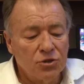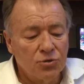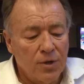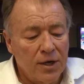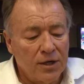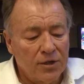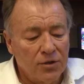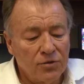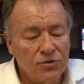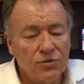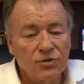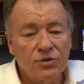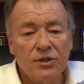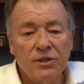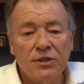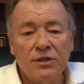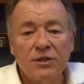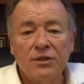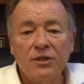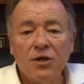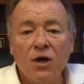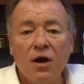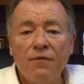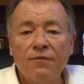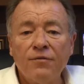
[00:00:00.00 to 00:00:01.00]
the directors
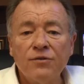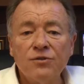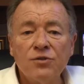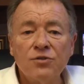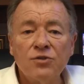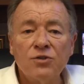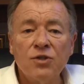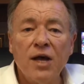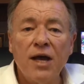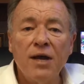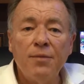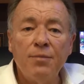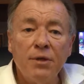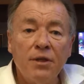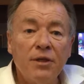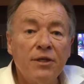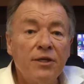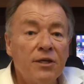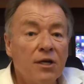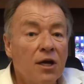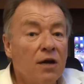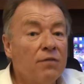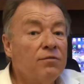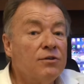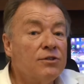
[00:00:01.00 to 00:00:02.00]
and officers liability
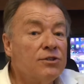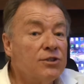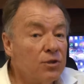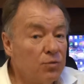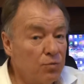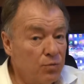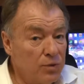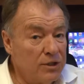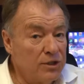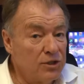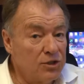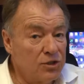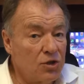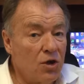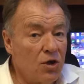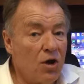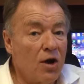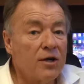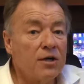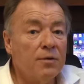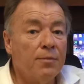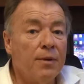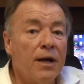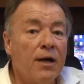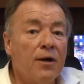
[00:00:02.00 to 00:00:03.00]
coverage that we just
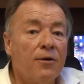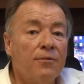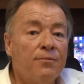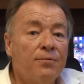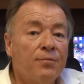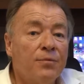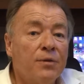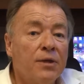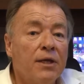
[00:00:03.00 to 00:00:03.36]
talked about.